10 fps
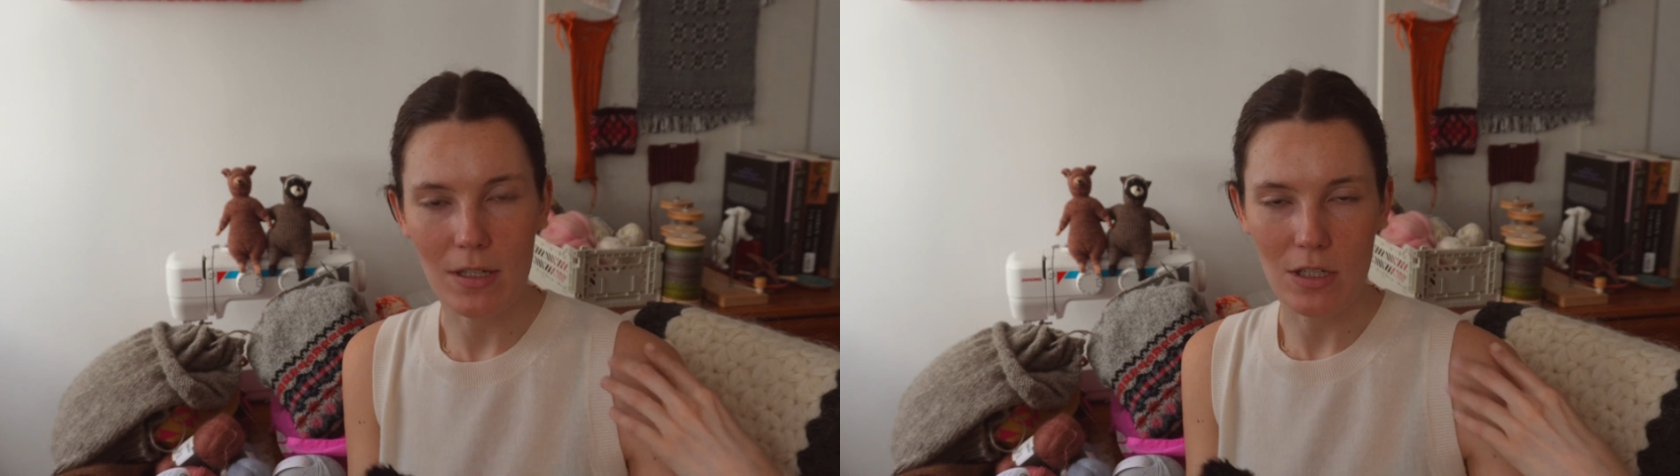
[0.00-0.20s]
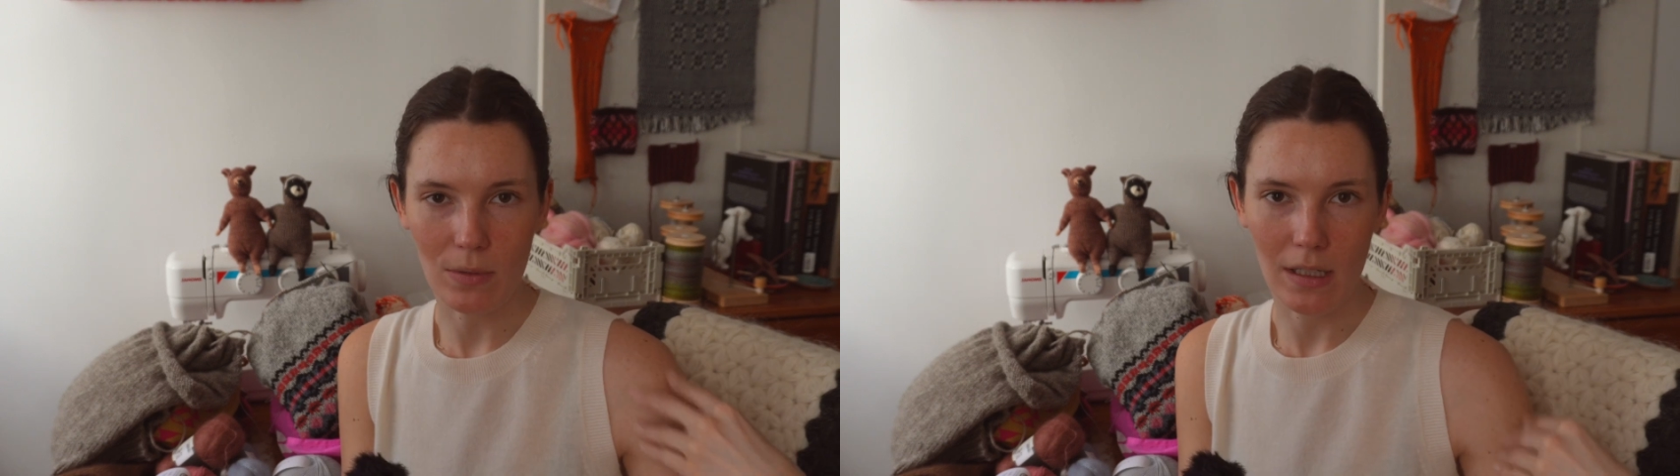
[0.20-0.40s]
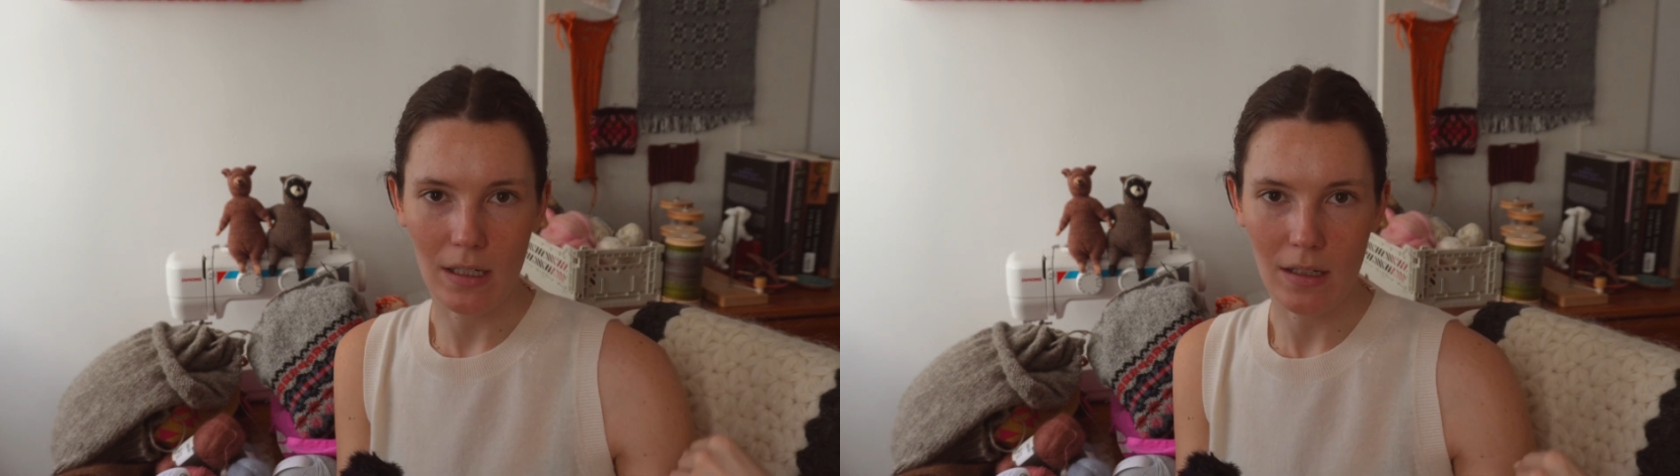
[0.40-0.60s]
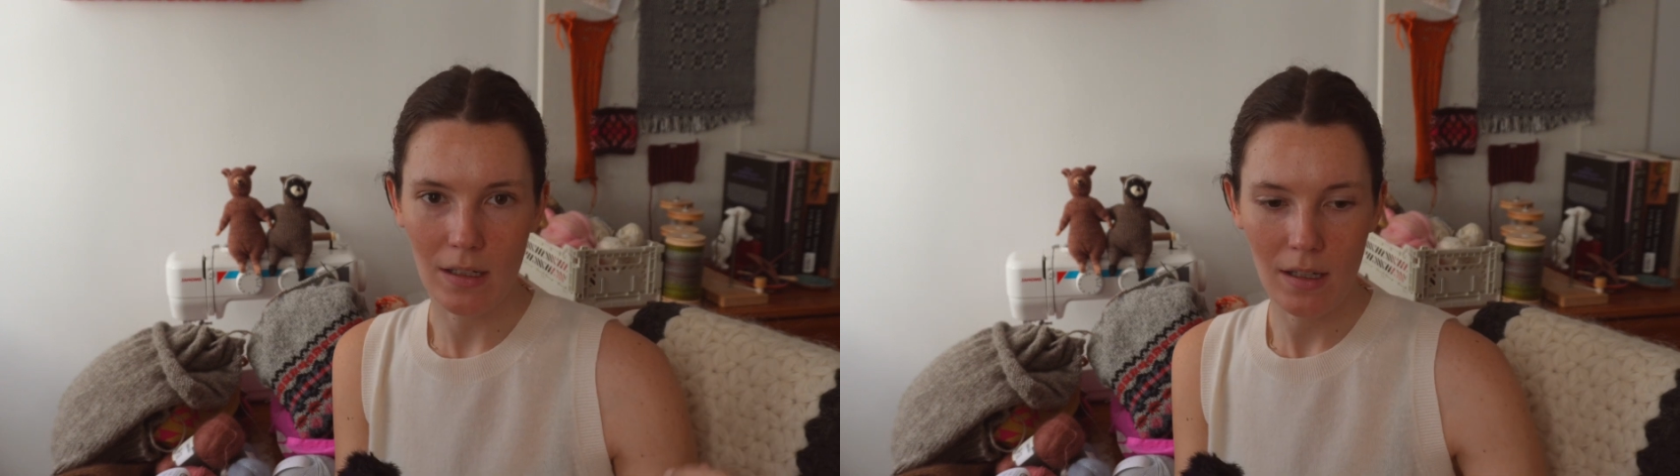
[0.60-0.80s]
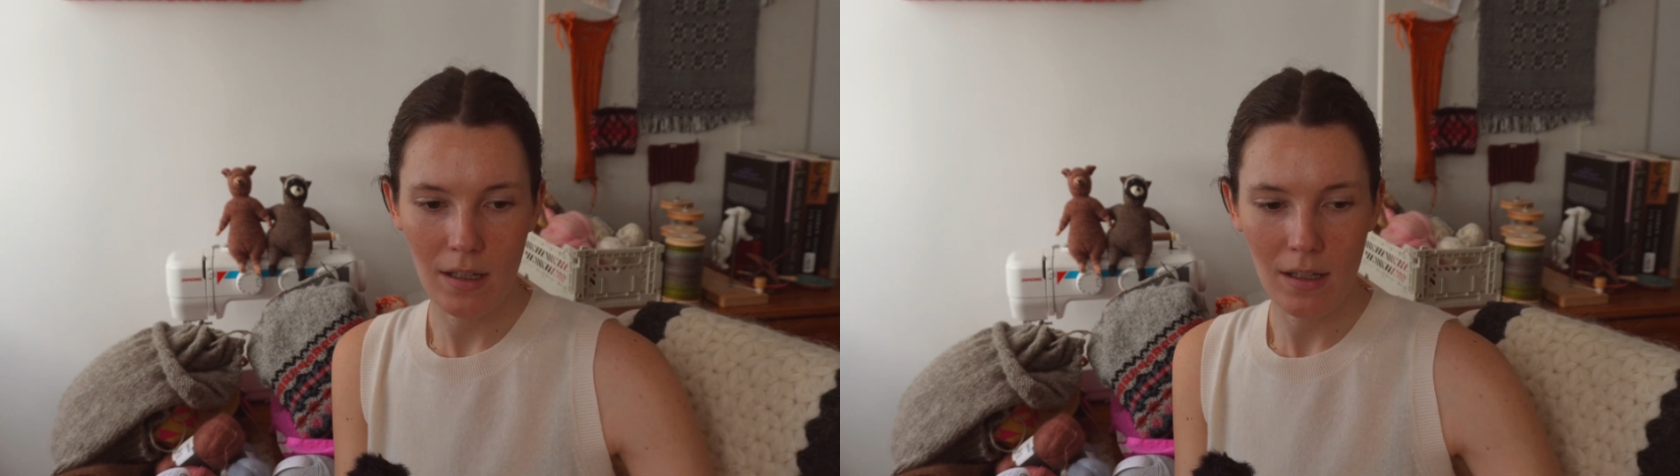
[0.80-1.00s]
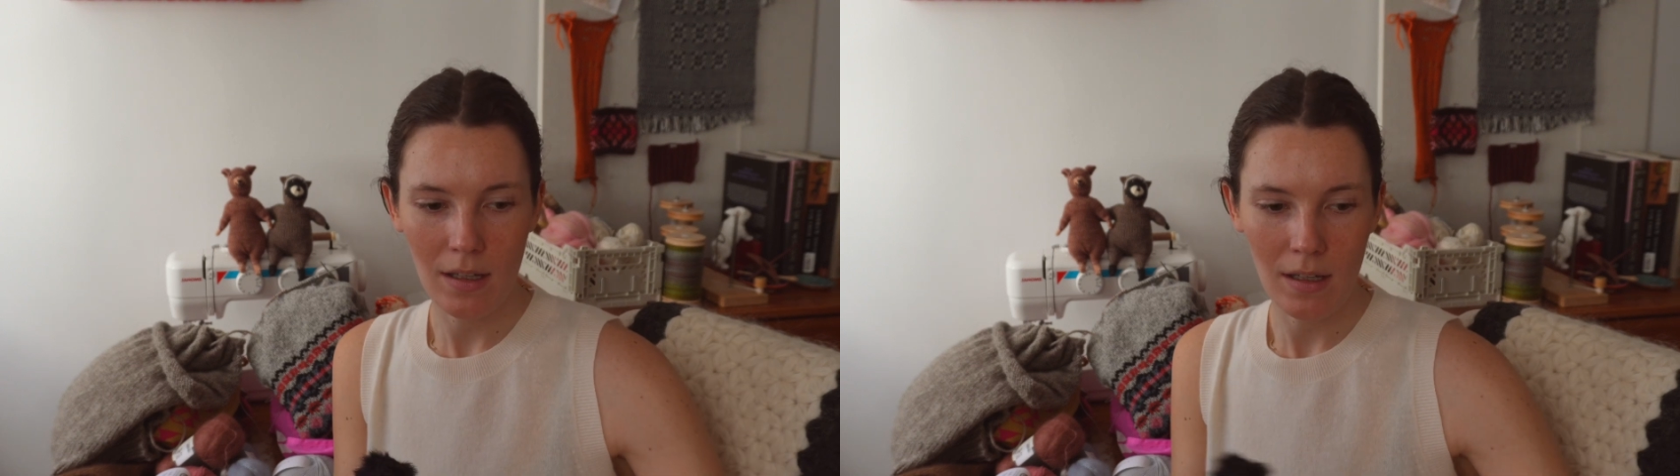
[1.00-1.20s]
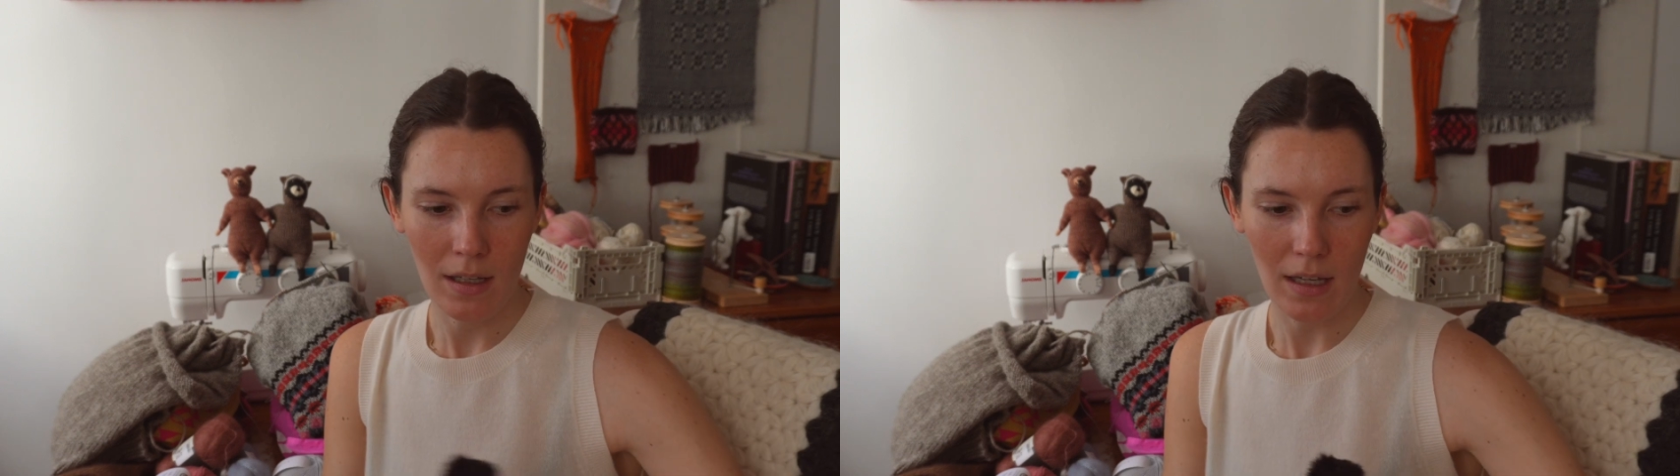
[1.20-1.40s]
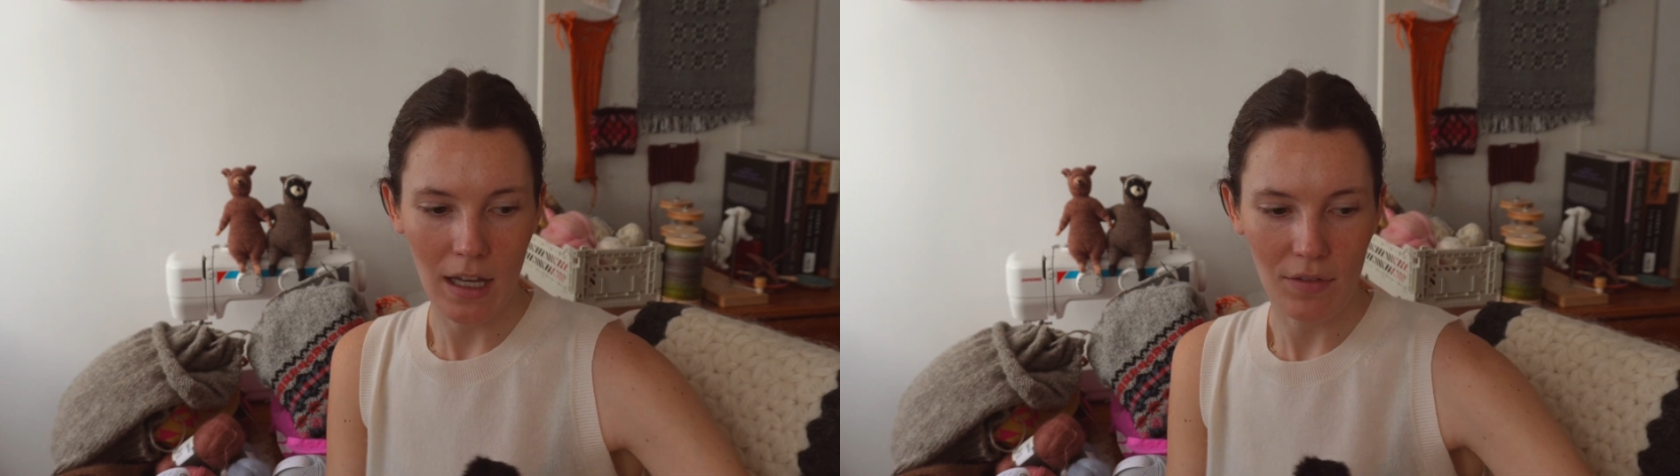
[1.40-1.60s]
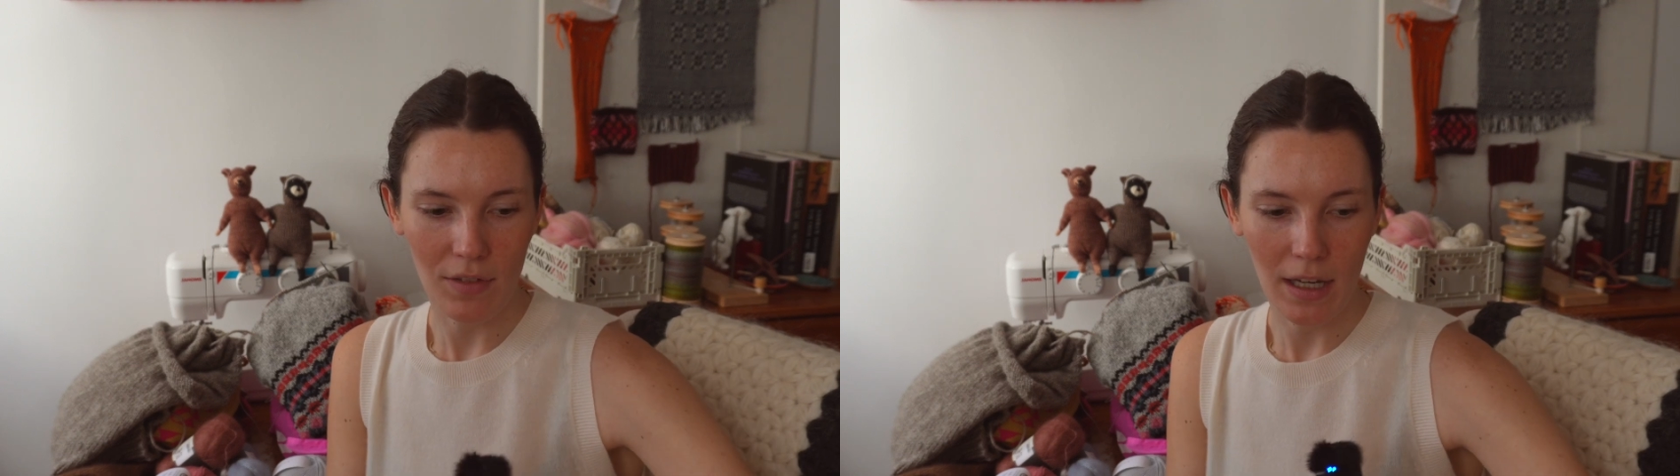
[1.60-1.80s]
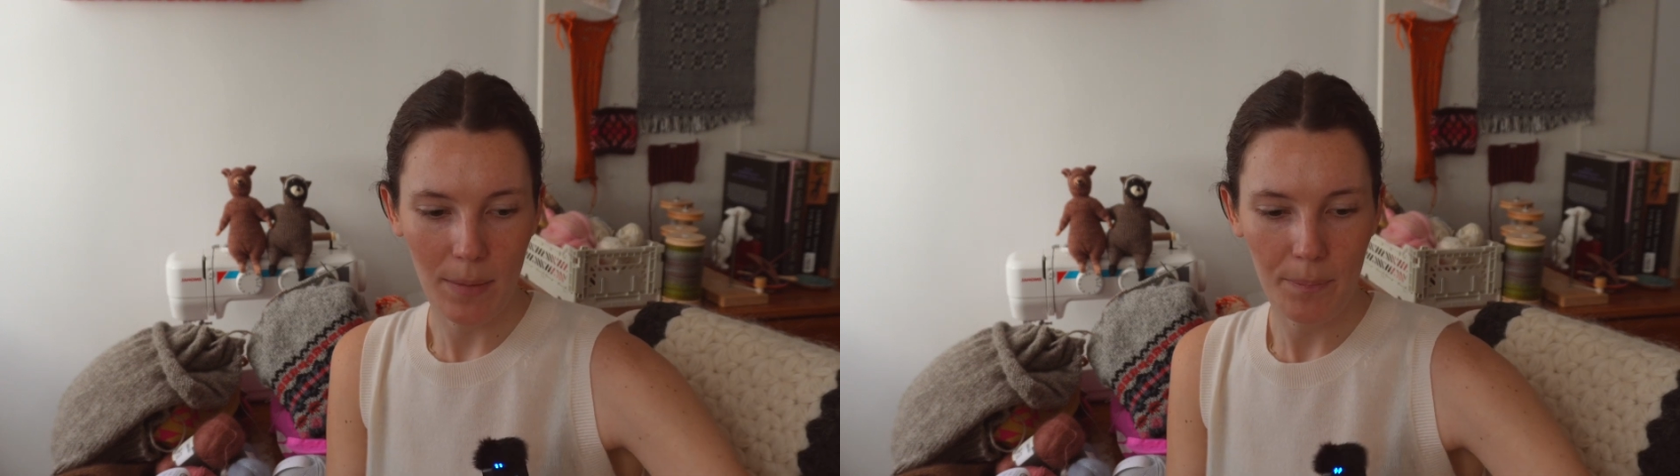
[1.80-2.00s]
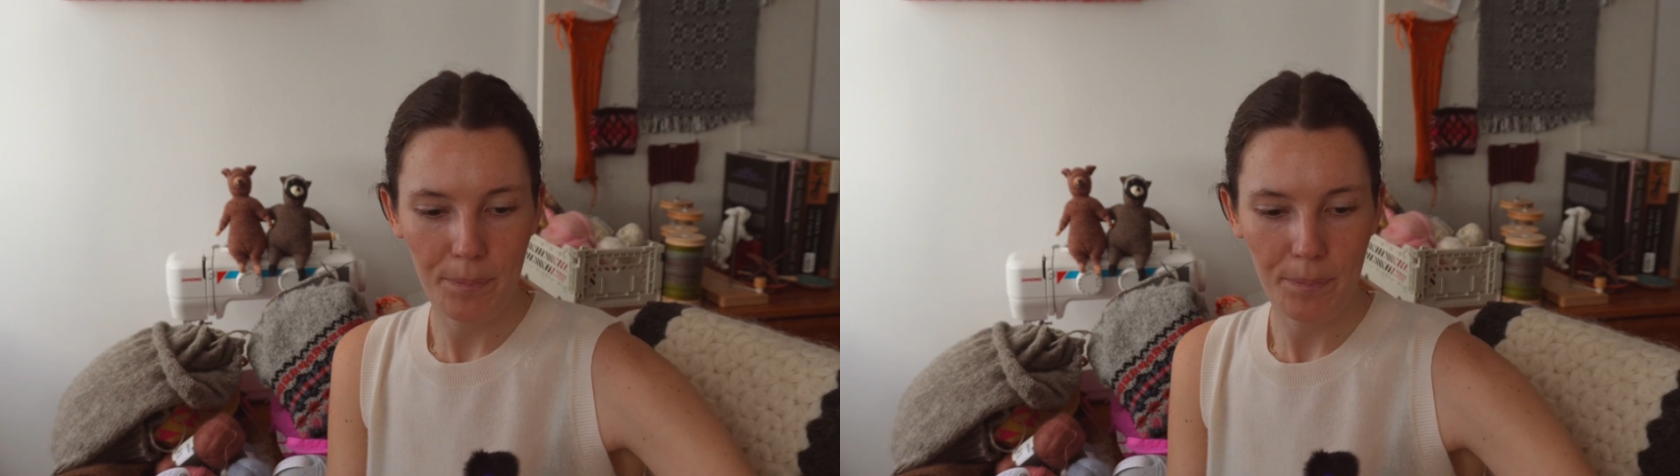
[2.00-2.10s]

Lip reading: doing kind of like